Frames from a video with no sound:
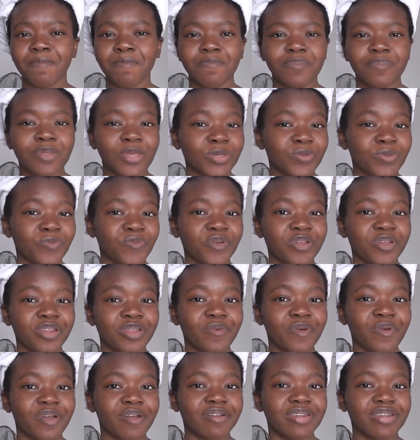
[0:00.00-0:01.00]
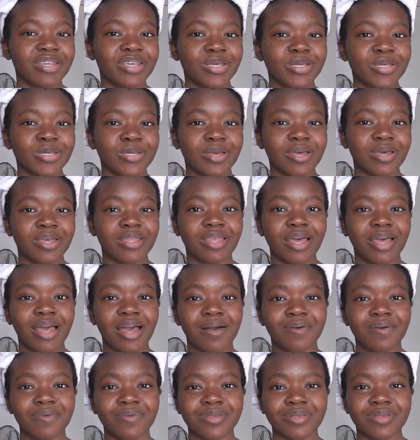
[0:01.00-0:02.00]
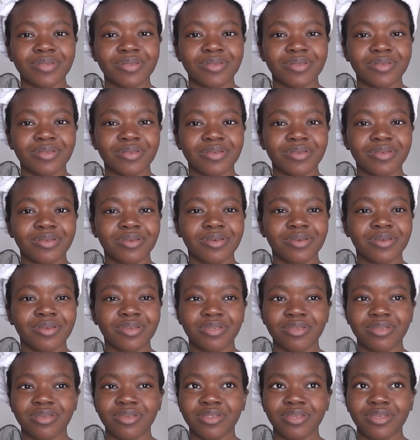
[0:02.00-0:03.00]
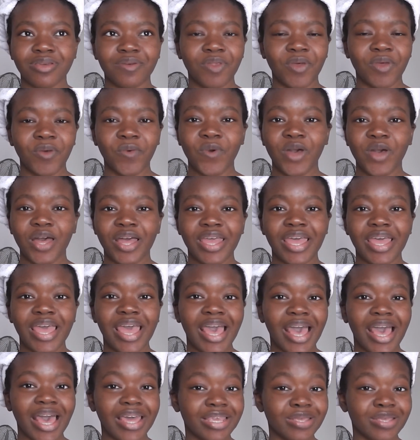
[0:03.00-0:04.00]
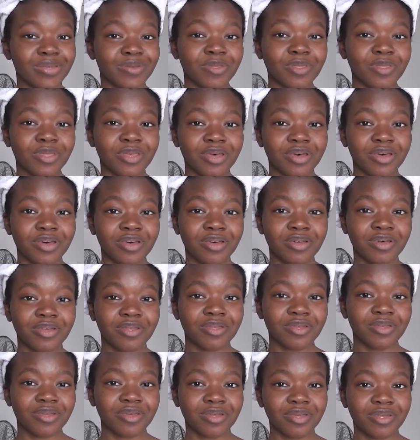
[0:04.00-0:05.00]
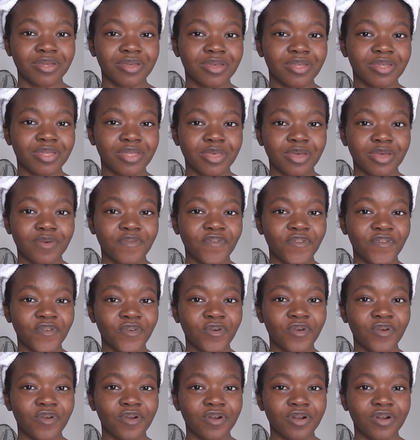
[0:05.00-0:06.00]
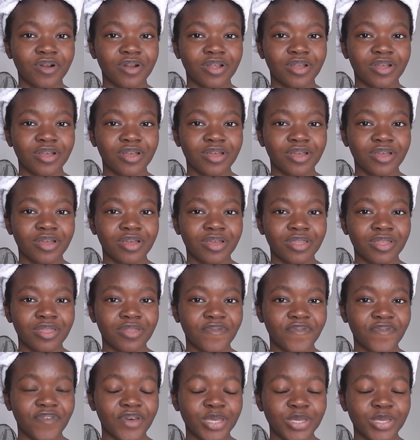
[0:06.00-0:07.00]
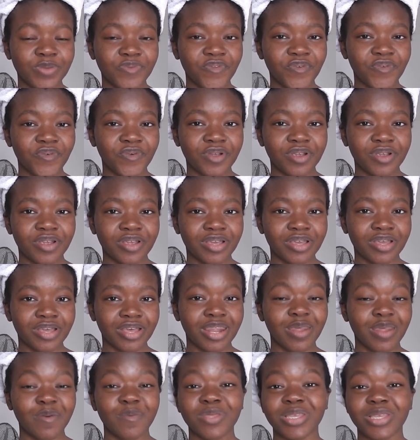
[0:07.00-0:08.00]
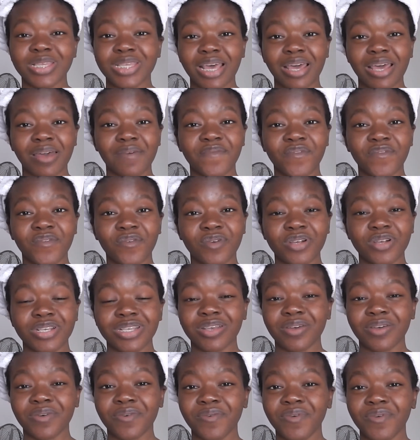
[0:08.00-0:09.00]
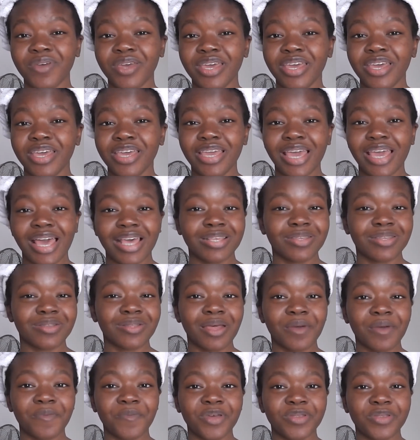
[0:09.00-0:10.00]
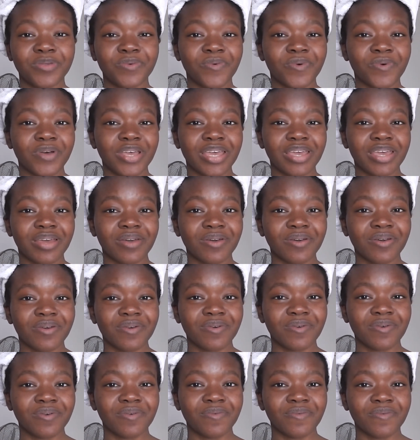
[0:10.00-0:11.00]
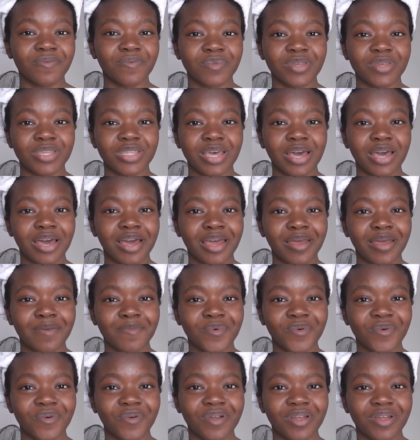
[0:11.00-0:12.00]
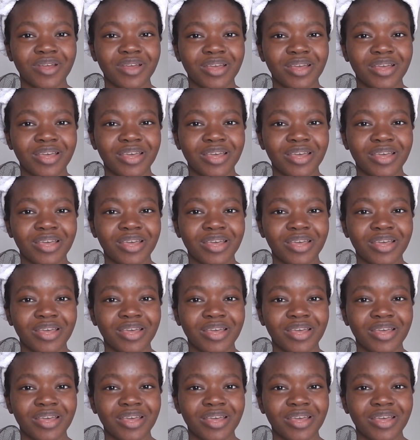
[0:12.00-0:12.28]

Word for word: Doesn't really wear a t-shirt in the house. I don't know why. And he's on the the floor, the first floor, and I'm on the second floor. So yeah, it's not like we're talking all the time or